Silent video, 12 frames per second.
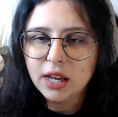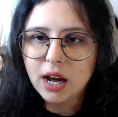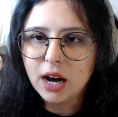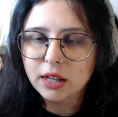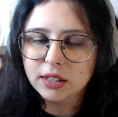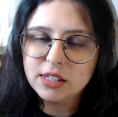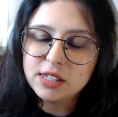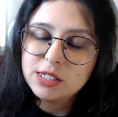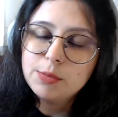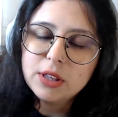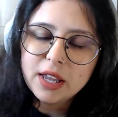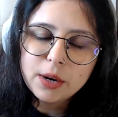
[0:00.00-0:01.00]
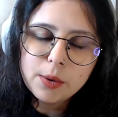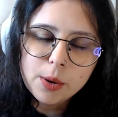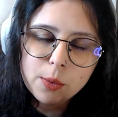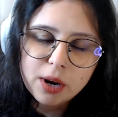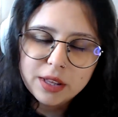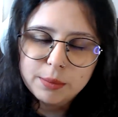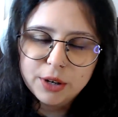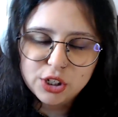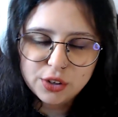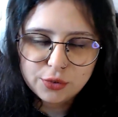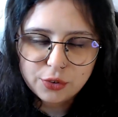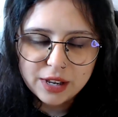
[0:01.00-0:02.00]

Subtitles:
The simulator will run a bunch of